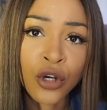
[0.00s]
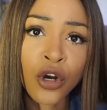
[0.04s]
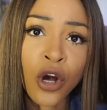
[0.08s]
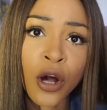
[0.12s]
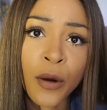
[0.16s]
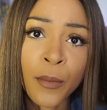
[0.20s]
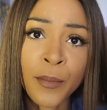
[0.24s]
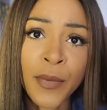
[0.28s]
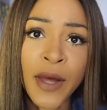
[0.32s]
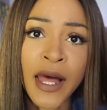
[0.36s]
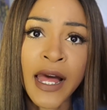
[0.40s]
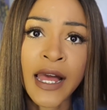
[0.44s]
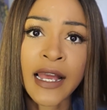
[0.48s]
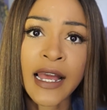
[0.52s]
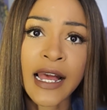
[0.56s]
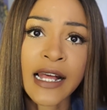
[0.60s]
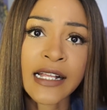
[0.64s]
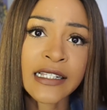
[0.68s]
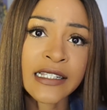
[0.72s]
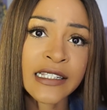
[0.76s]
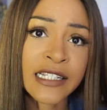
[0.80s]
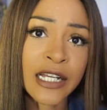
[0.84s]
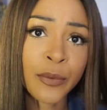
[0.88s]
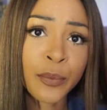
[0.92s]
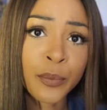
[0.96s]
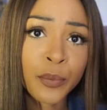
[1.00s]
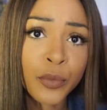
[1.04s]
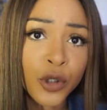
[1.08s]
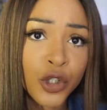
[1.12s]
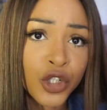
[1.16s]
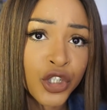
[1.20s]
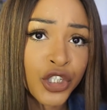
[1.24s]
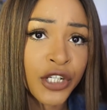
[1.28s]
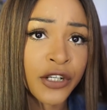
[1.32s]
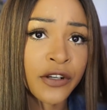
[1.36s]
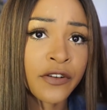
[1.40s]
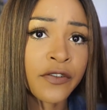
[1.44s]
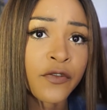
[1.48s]
come back and start
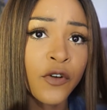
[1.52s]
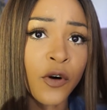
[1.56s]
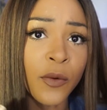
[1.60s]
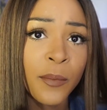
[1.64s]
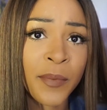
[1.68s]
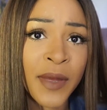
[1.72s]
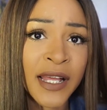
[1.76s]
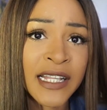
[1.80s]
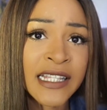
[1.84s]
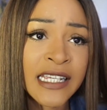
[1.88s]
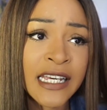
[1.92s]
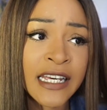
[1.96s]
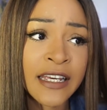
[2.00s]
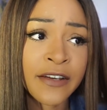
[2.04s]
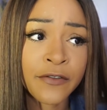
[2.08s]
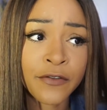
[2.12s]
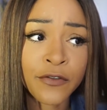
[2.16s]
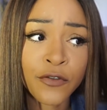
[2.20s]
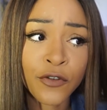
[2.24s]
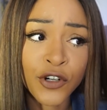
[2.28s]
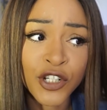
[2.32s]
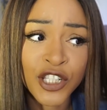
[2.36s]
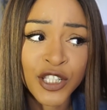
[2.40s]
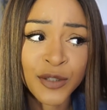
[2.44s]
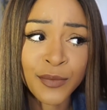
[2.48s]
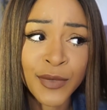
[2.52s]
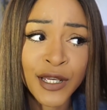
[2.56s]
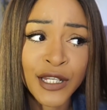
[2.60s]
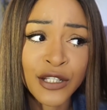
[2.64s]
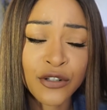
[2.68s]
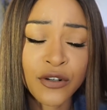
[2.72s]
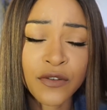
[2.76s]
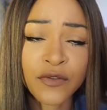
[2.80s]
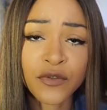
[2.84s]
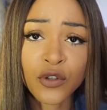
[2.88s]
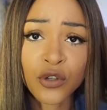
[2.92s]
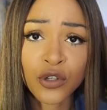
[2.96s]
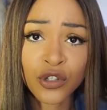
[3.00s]
pushing for better
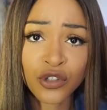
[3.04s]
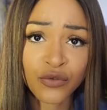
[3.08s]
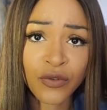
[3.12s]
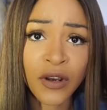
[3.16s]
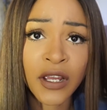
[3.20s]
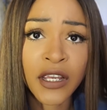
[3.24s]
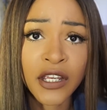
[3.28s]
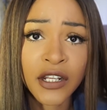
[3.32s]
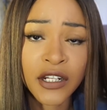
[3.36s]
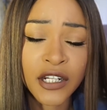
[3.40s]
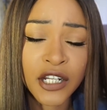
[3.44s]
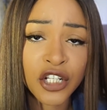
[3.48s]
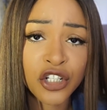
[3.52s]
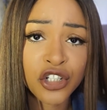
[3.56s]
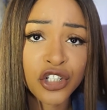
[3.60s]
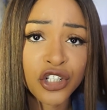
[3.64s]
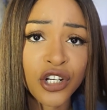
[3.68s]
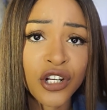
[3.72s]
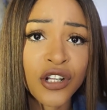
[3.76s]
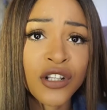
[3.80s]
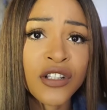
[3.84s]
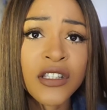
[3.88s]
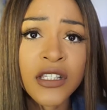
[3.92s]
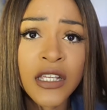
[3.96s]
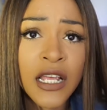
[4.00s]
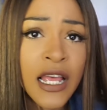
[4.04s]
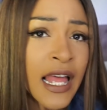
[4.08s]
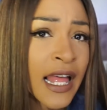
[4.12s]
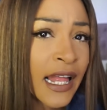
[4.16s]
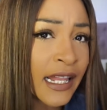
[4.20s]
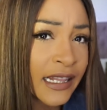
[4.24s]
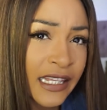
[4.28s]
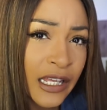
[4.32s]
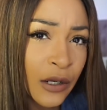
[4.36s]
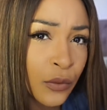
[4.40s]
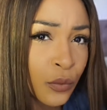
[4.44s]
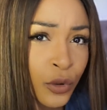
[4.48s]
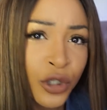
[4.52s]
enforcement of those regulations,
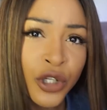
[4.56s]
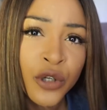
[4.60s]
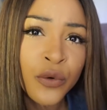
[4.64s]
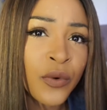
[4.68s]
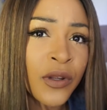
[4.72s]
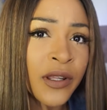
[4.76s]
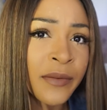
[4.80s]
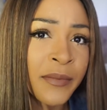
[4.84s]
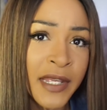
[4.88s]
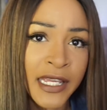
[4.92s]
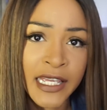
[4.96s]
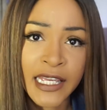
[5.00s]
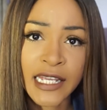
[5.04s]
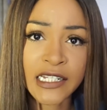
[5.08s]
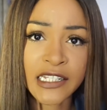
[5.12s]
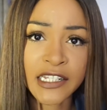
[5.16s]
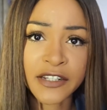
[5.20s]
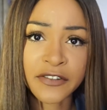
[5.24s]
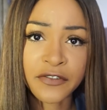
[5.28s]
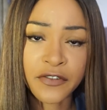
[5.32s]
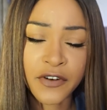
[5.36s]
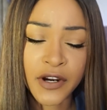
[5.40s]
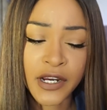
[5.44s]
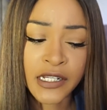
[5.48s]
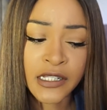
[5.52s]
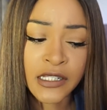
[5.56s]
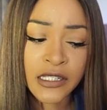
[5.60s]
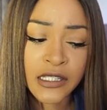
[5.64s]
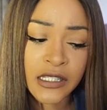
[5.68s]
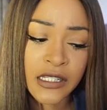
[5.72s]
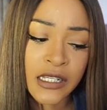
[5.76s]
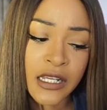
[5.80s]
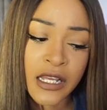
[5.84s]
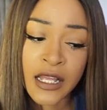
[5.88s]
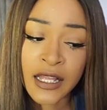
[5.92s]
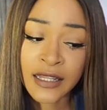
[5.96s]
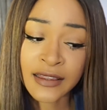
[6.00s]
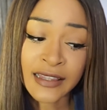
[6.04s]
then wouldn't we make a
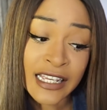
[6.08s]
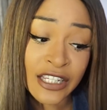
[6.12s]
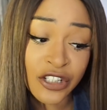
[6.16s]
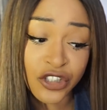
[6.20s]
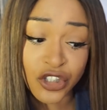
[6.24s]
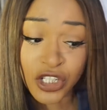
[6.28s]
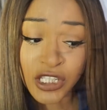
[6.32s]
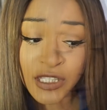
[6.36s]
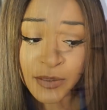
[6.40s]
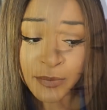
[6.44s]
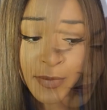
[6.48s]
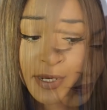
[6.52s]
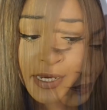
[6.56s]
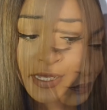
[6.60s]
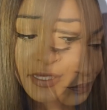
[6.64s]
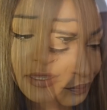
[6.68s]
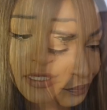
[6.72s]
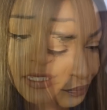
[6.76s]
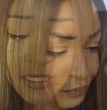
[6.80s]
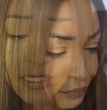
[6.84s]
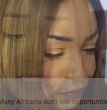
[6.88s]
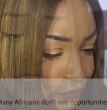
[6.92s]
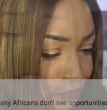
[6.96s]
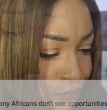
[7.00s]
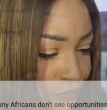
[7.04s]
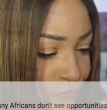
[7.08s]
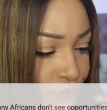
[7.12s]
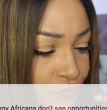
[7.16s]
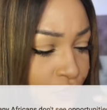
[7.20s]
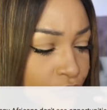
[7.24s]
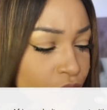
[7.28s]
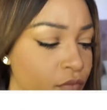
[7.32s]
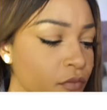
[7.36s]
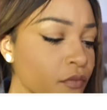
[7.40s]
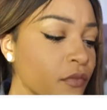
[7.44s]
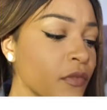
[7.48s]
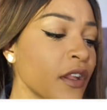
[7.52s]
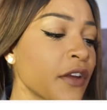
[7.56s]
difference? That's just my thinking.
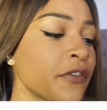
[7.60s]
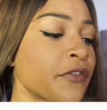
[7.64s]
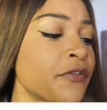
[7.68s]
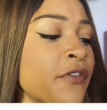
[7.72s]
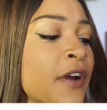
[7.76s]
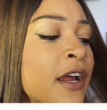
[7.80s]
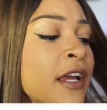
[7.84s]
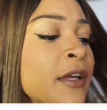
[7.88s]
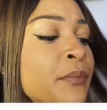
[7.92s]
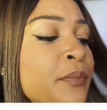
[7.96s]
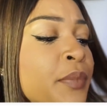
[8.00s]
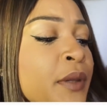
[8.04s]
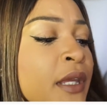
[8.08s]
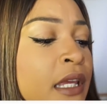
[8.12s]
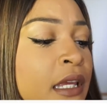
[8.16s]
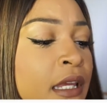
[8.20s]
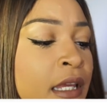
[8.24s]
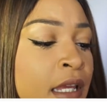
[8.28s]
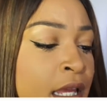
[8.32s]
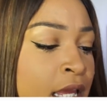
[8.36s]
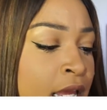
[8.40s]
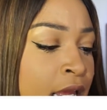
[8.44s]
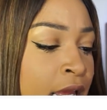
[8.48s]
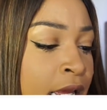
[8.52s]
Frank B,